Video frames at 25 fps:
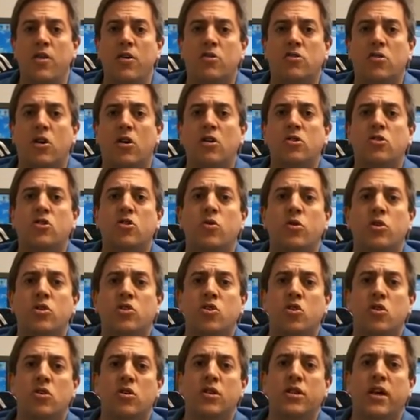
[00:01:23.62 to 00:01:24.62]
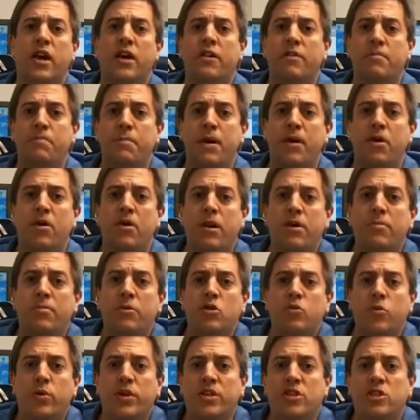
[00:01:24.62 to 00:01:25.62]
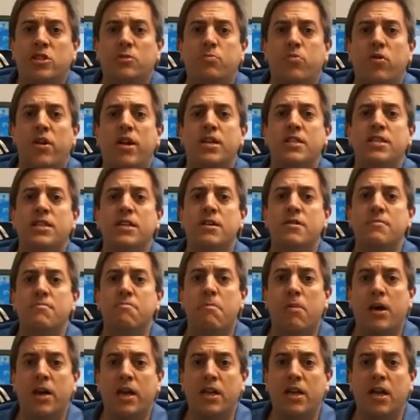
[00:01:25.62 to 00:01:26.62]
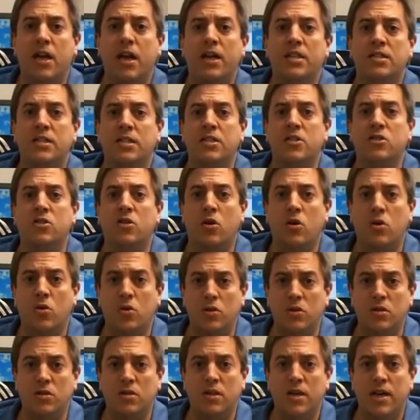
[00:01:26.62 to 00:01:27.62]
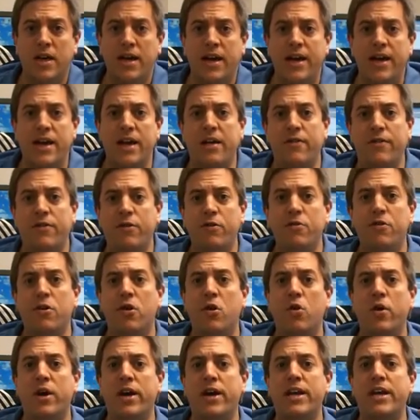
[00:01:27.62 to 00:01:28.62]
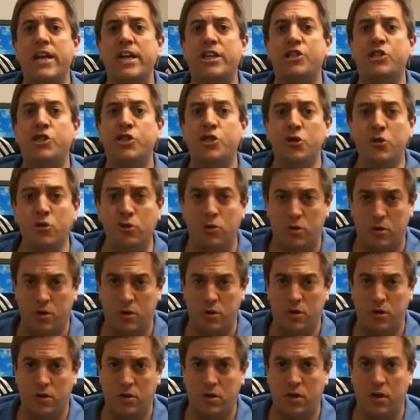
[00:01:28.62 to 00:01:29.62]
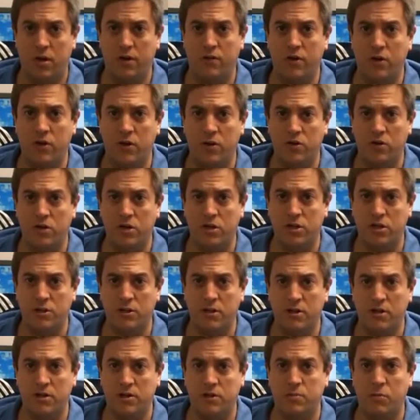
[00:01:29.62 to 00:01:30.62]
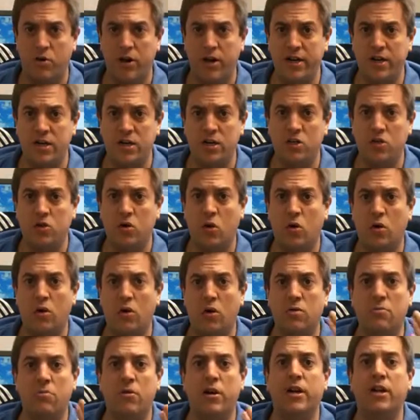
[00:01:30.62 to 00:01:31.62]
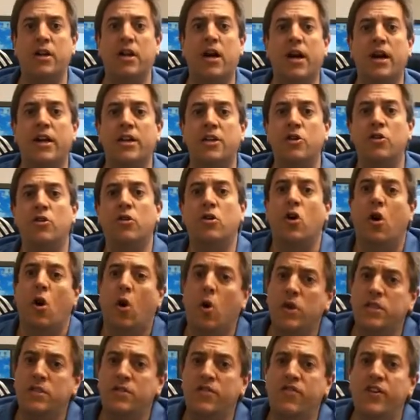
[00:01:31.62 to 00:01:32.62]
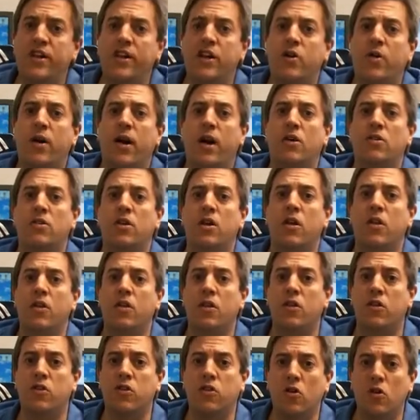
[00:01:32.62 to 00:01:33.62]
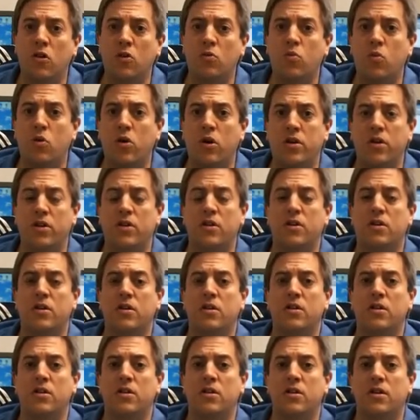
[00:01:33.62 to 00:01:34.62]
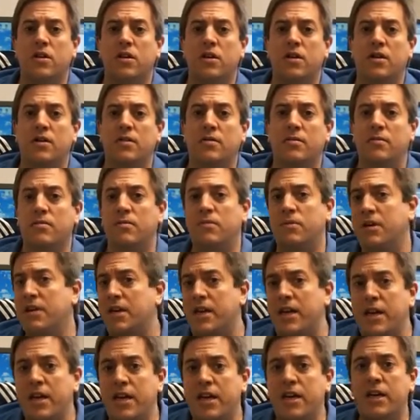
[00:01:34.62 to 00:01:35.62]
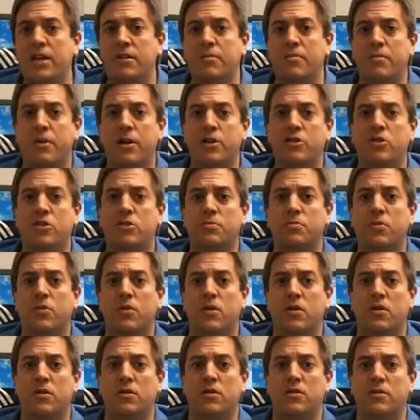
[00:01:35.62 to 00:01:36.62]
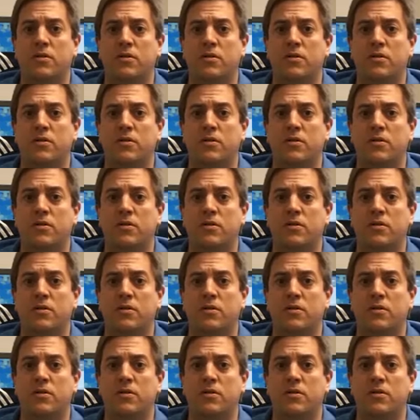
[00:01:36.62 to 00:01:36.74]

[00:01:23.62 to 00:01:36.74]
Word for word: There's also a certain kind of parity between spreads, money lines, and totals. If you know any two of those, a spread, total, or money line, you can always figure out the third one in any major sport.